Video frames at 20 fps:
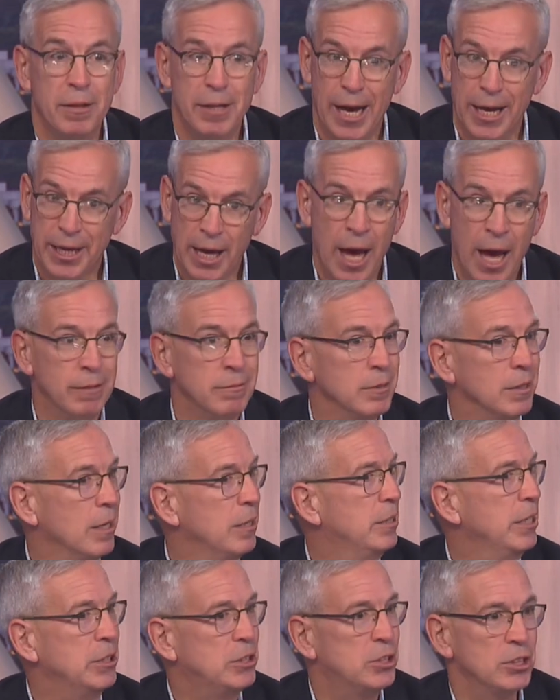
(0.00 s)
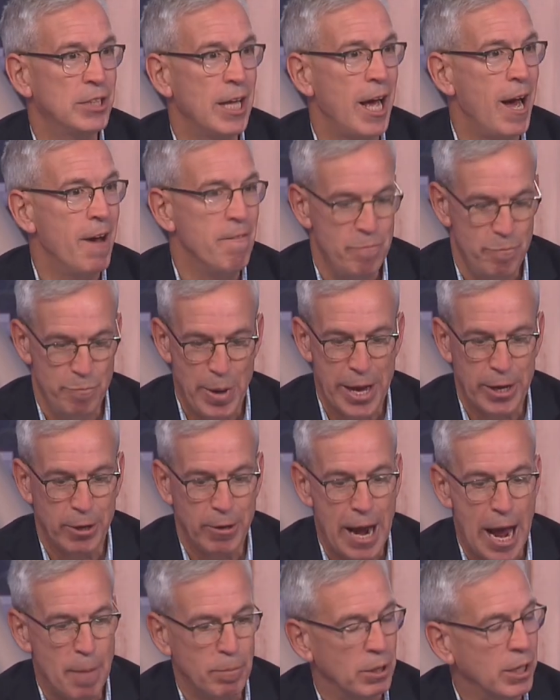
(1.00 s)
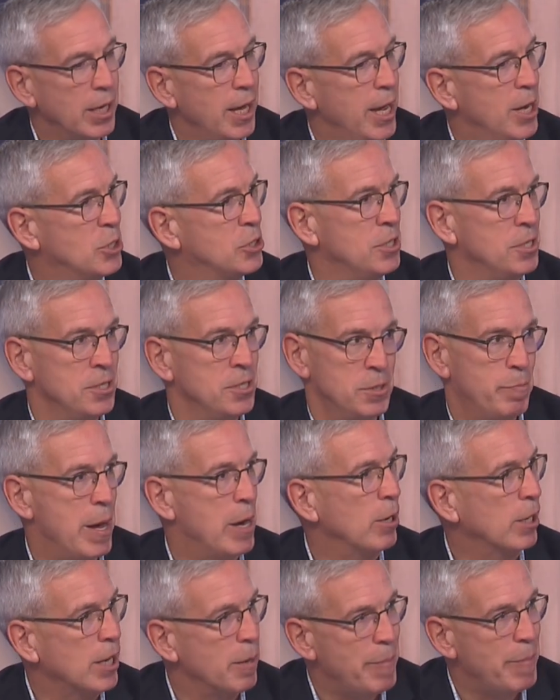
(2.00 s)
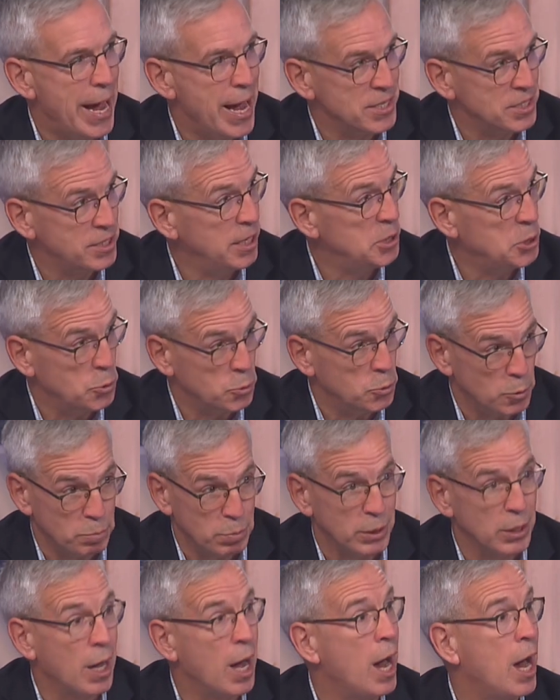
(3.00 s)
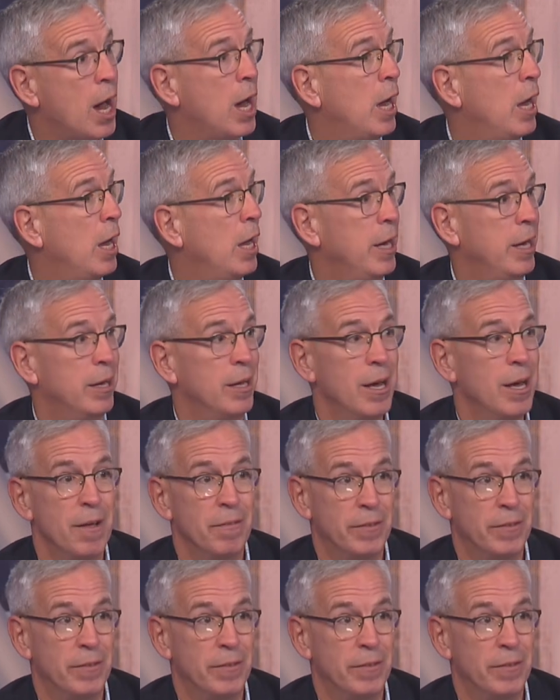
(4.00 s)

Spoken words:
Again, they just have better applications, better capacity to apply.